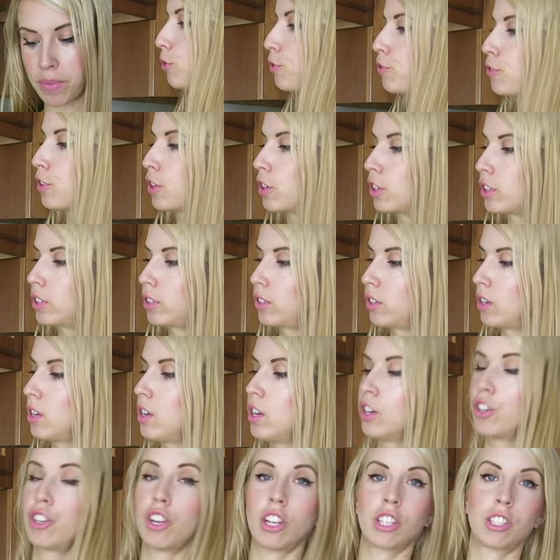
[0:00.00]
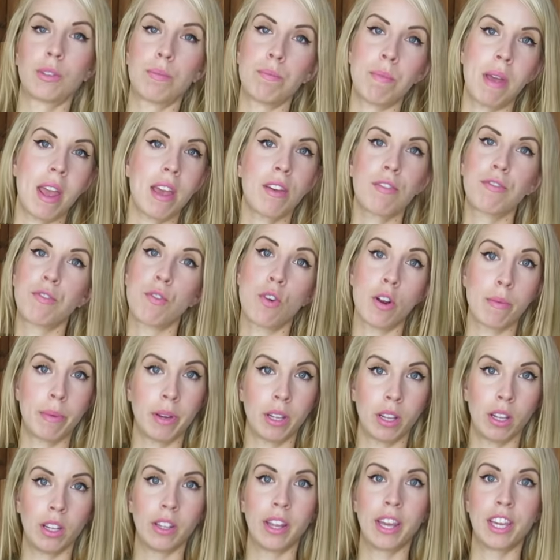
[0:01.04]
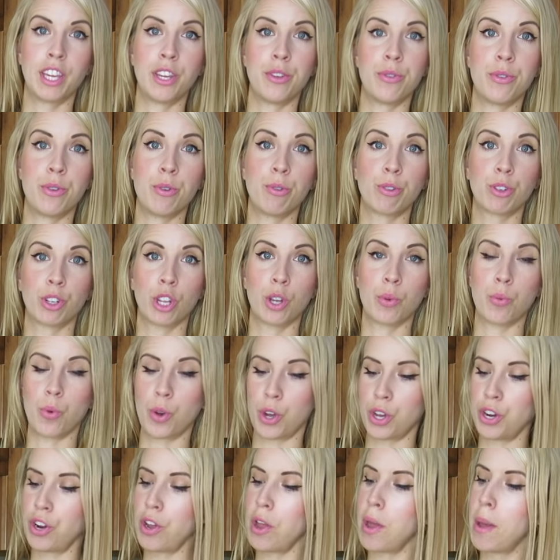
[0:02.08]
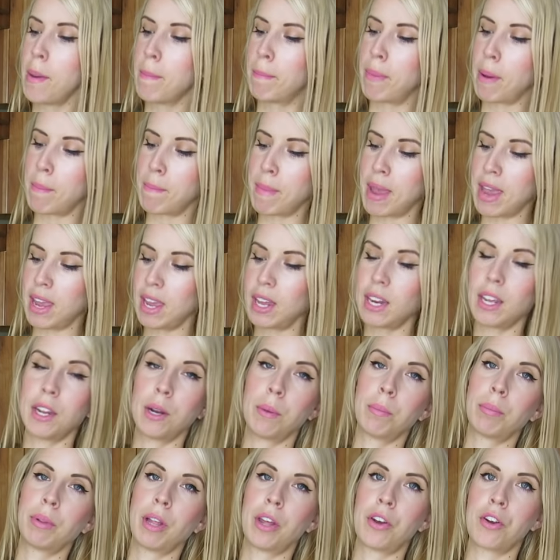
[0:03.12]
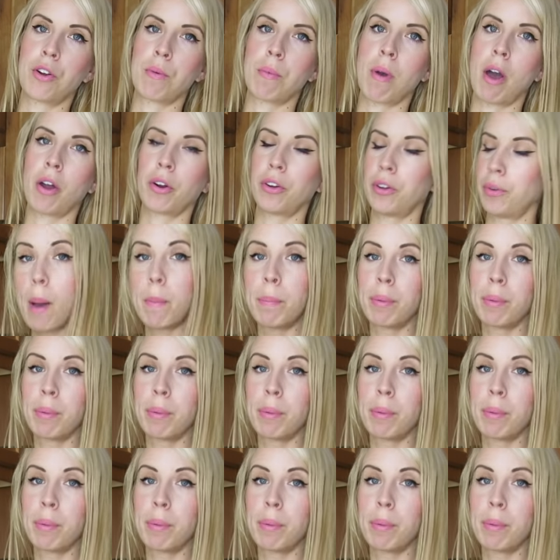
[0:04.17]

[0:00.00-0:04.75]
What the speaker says: First, just make formula like you usually would, but make it in a blender bottle.